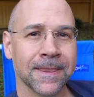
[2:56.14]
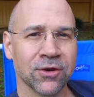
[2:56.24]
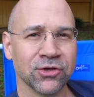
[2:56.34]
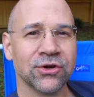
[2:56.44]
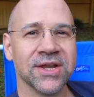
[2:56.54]

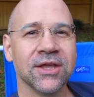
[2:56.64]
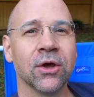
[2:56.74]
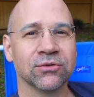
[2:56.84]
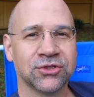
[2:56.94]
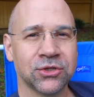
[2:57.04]
your
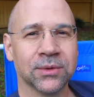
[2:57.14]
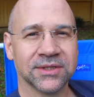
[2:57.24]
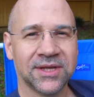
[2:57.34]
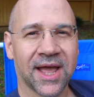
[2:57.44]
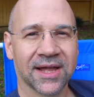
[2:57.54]
ego's too
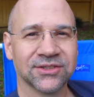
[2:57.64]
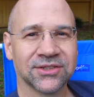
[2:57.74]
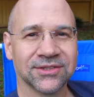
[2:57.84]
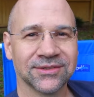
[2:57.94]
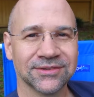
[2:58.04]

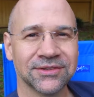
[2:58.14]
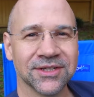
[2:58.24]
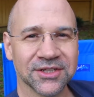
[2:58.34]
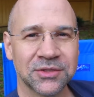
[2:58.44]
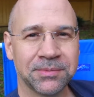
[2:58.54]
attached to
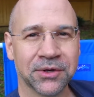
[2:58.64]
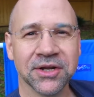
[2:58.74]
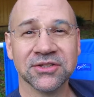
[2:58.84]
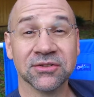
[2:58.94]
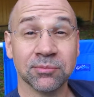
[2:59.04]
the
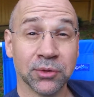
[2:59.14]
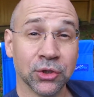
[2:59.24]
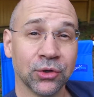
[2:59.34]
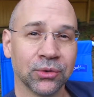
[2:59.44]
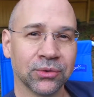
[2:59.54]
experience of
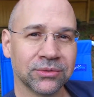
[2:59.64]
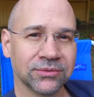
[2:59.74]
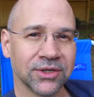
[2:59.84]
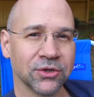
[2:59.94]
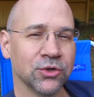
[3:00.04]
blue.
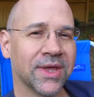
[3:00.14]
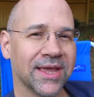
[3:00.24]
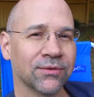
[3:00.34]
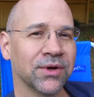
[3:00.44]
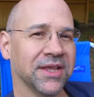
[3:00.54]
You
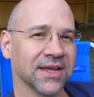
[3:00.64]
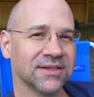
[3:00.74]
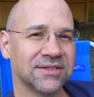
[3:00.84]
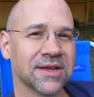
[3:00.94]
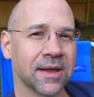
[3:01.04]
can't really
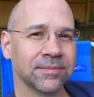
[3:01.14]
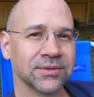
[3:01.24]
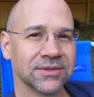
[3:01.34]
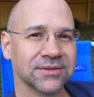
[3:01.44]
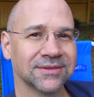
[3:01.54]

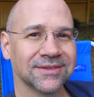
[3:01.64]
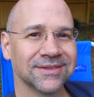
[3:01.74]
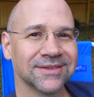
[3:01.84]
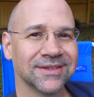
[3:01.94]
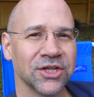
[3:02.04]
accept.
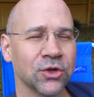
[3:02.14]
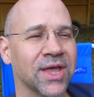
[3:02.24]
You